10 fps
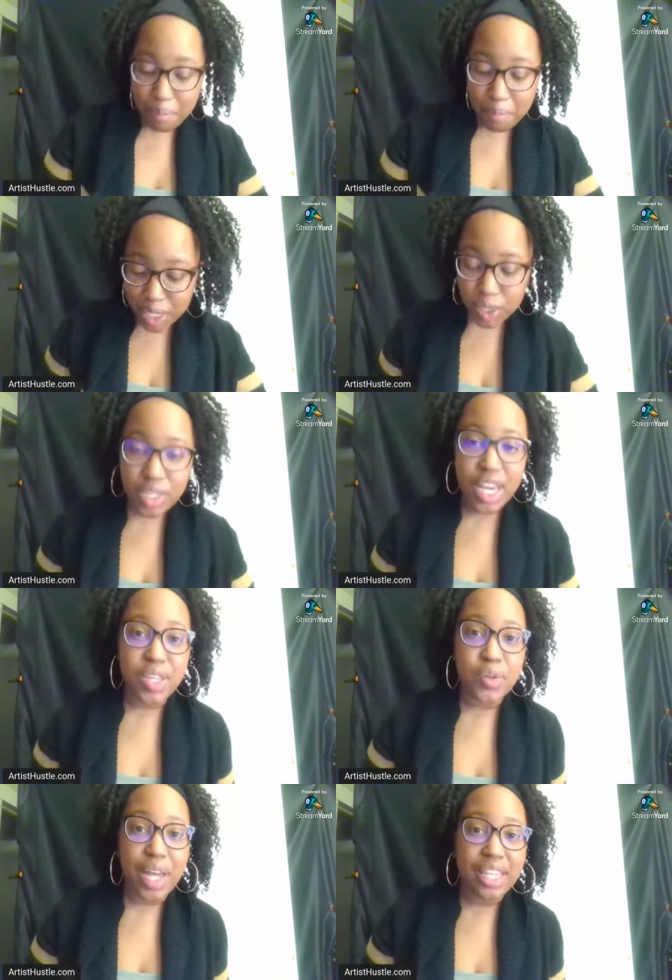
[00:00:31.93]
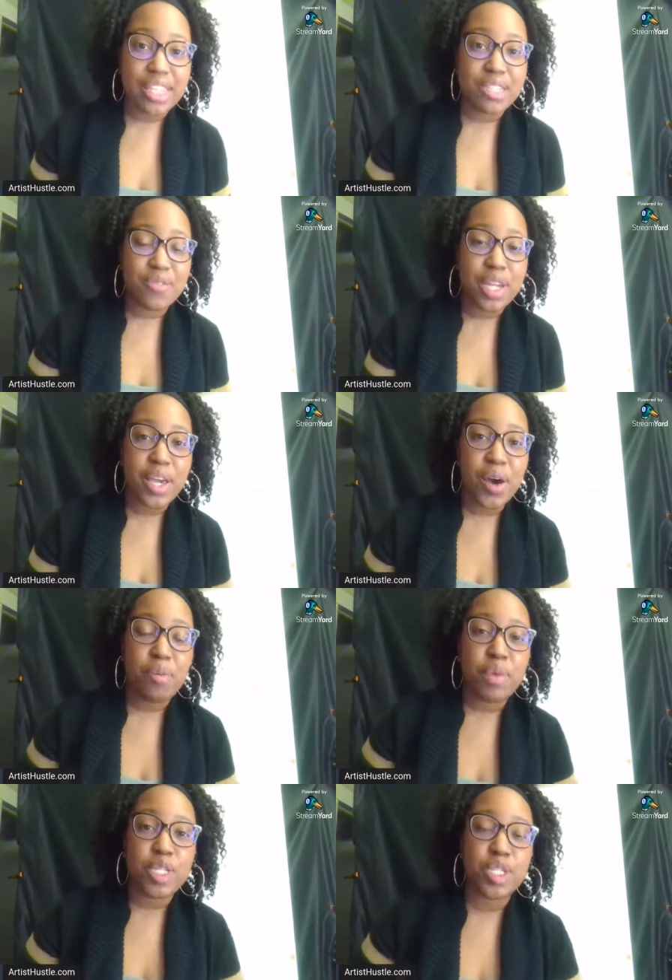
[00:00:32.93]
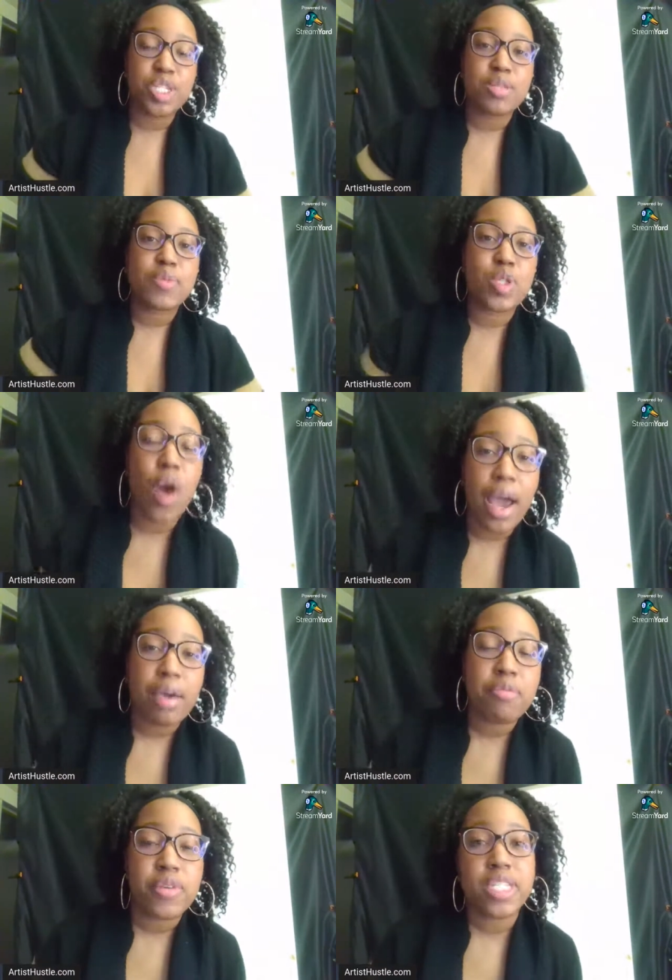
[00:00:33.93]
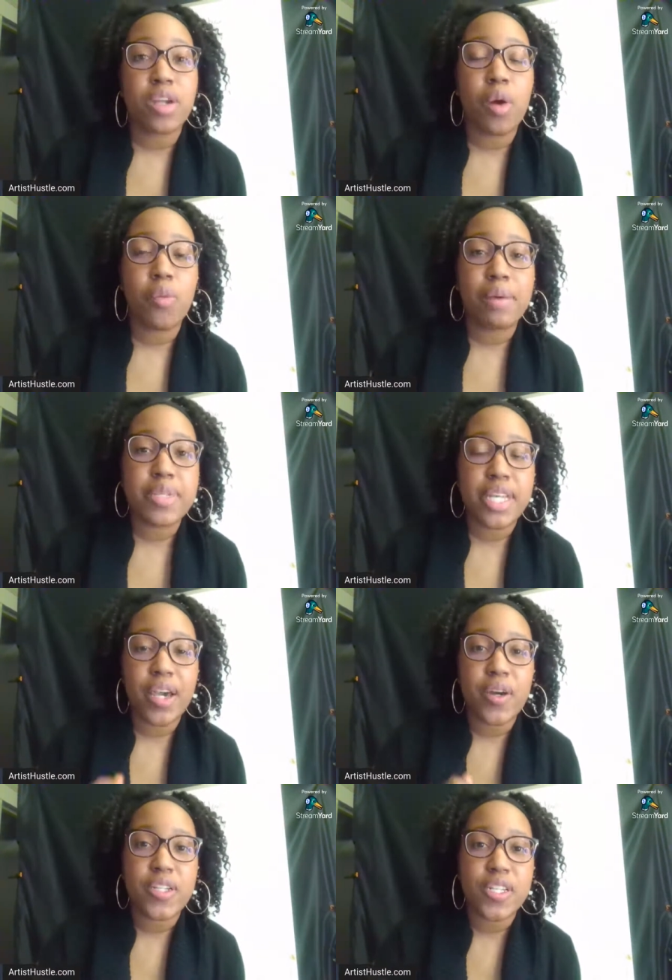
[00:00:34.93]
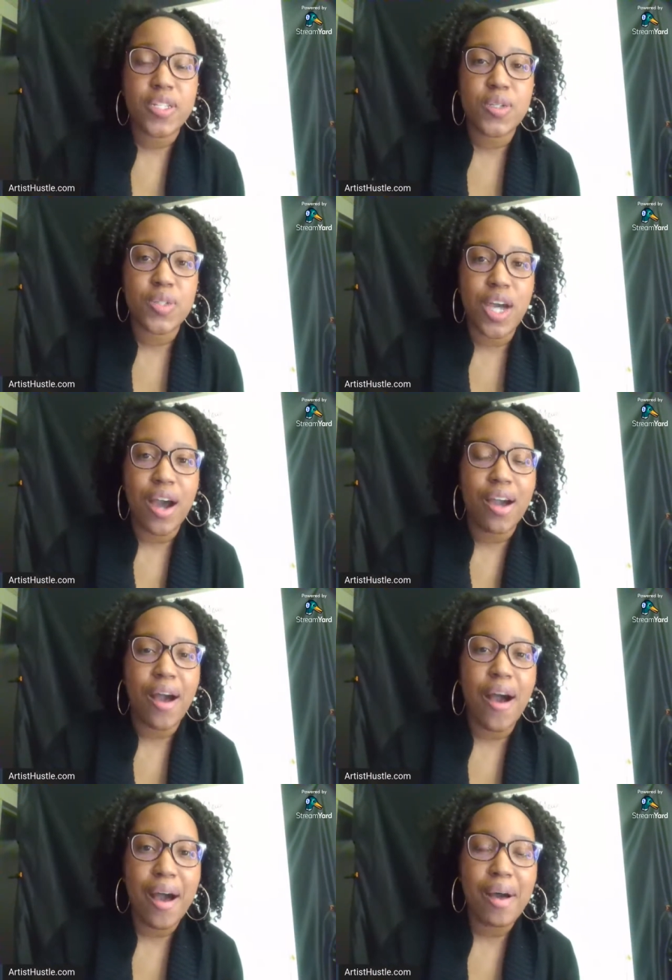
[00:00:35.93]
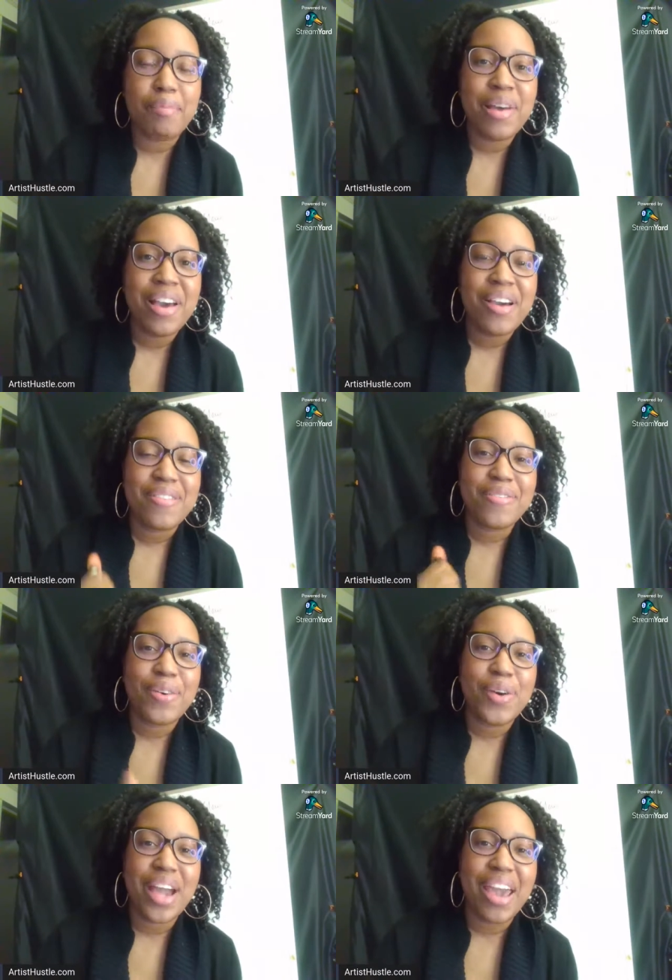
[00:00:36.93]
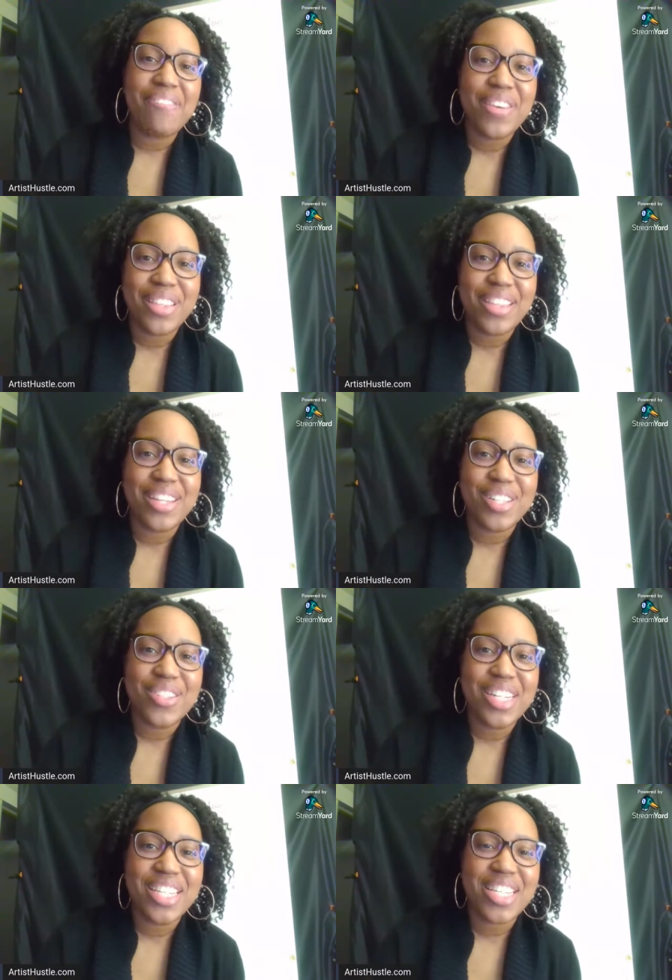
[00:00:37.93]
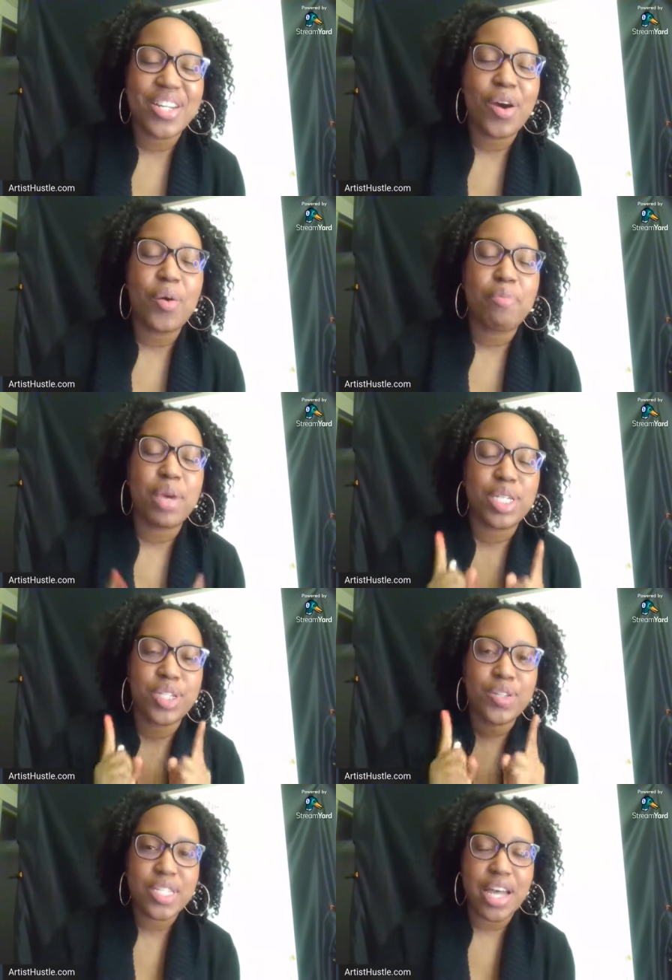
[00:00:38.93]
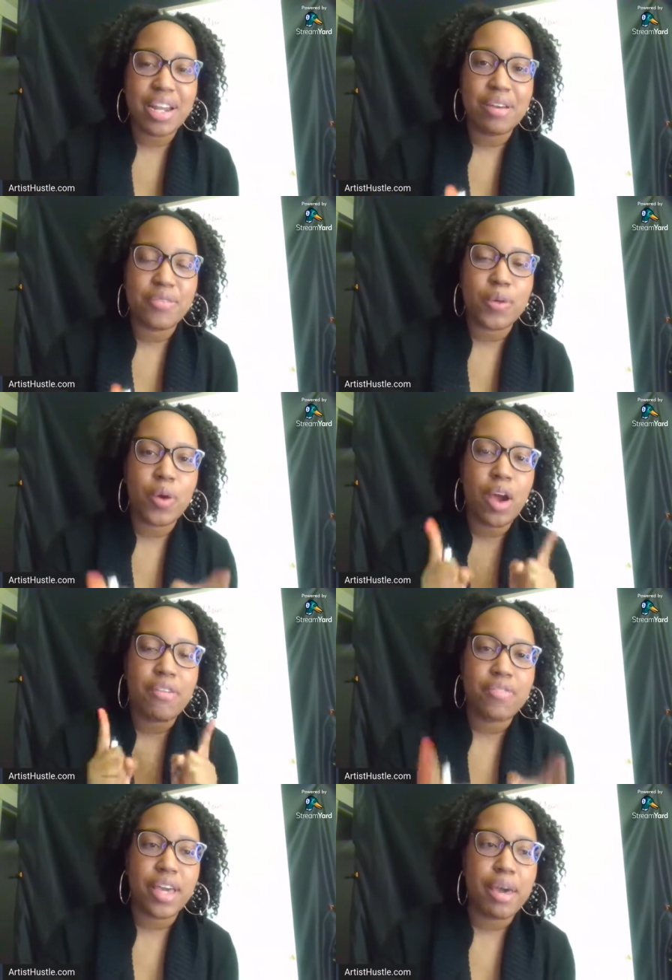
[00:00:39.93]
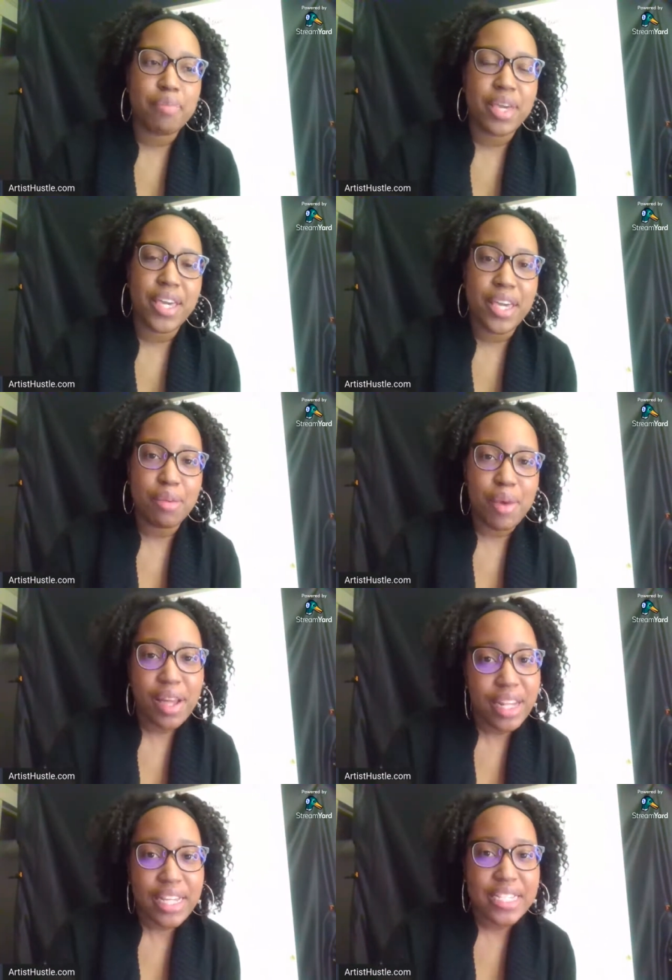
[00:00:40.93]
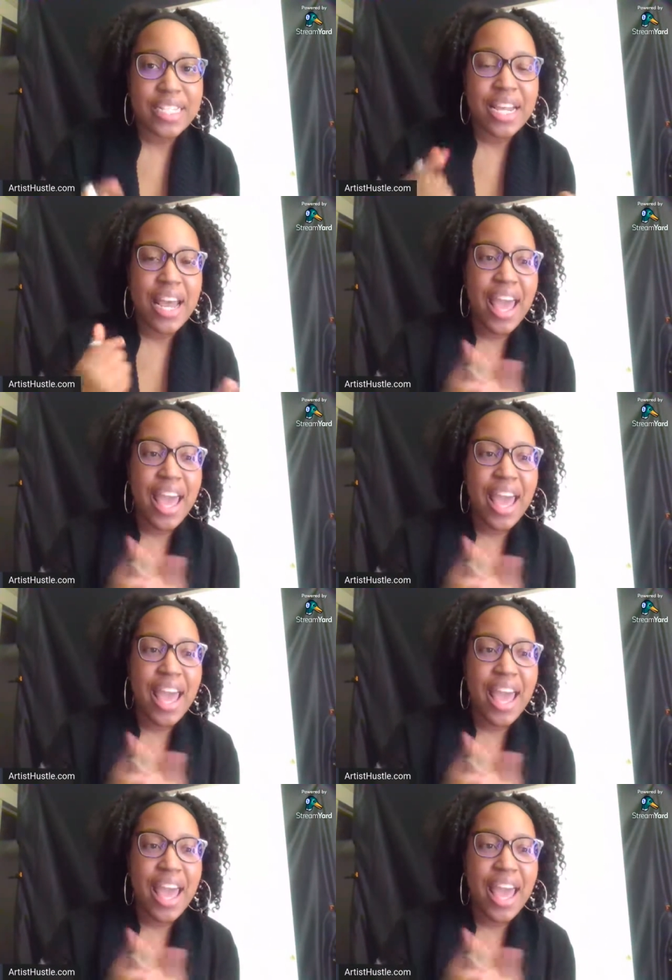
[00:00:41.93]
Make sure that you like this video. Make sure you subscribe. Visit our website, artisthustle.com, for everything that you need to know. And make sure you sign up for our VIP email list.